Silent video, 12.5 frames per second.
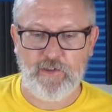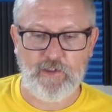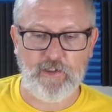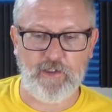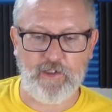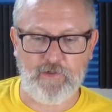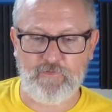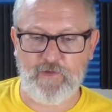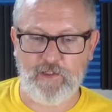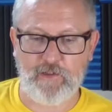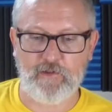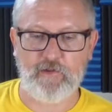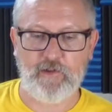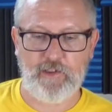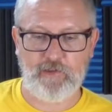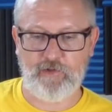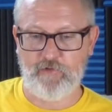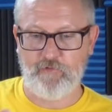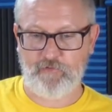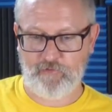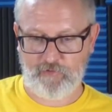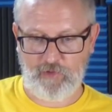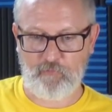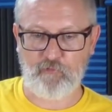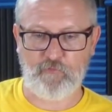And then he
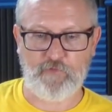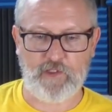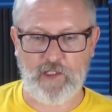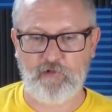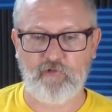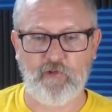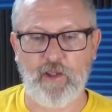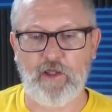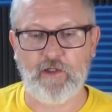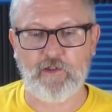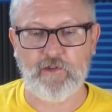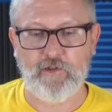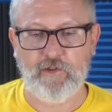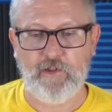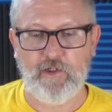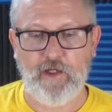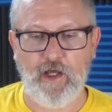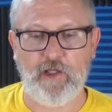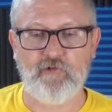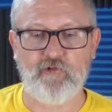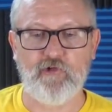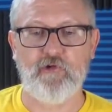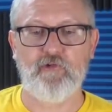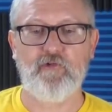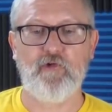comes with the next line, I
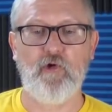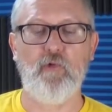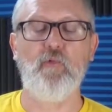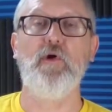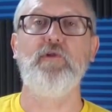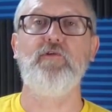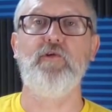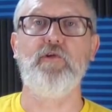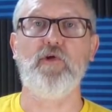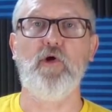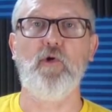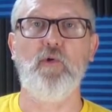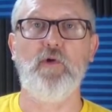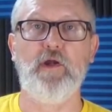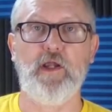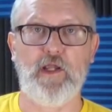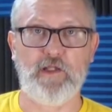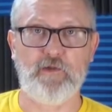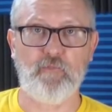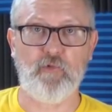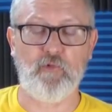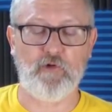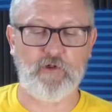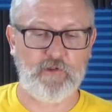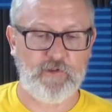just don't want to know
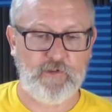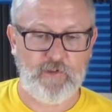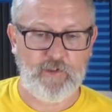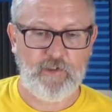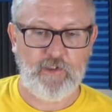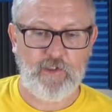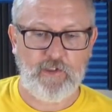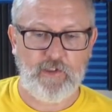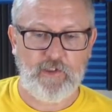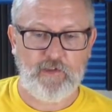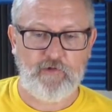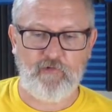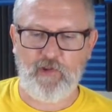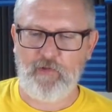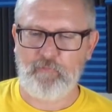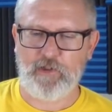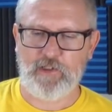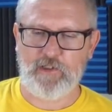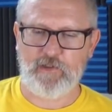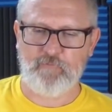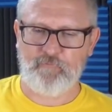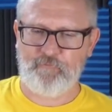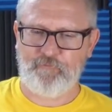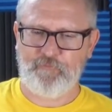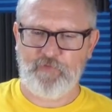anymore. Does that
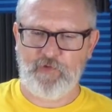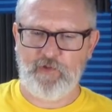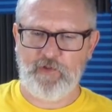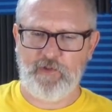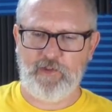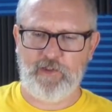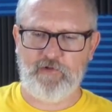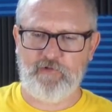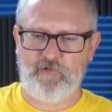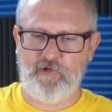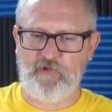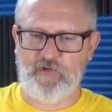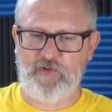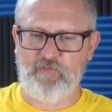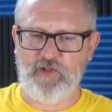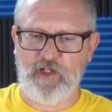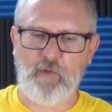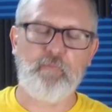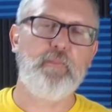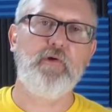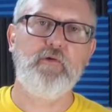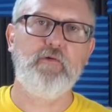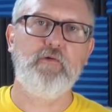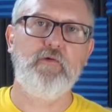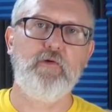mean he's just given up,
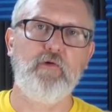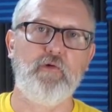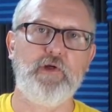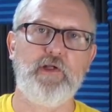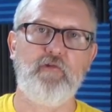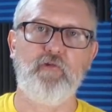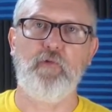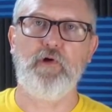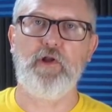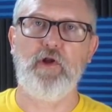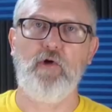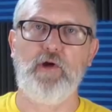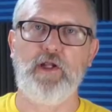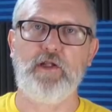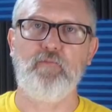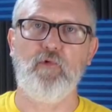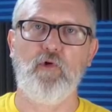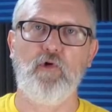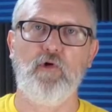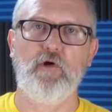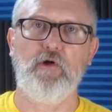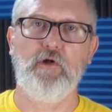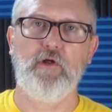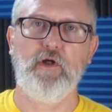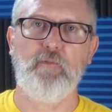or he doesn't want to know anymore
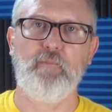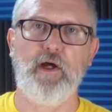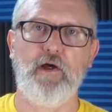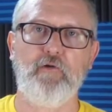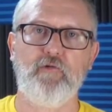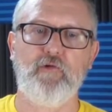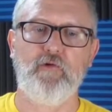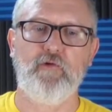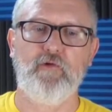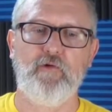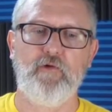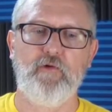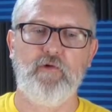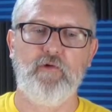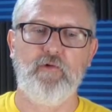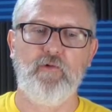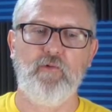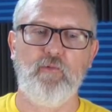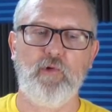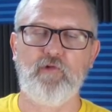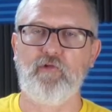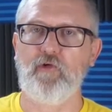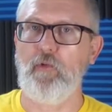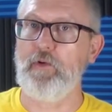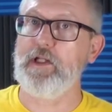about what's
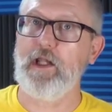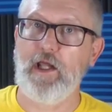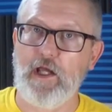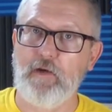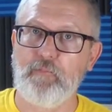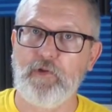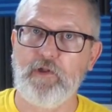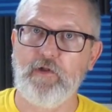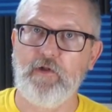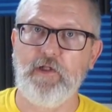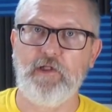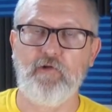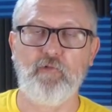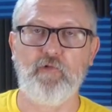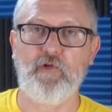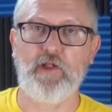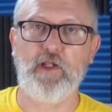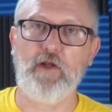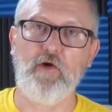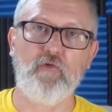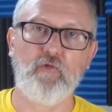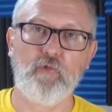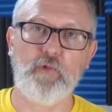going to happen? He just wants to get it over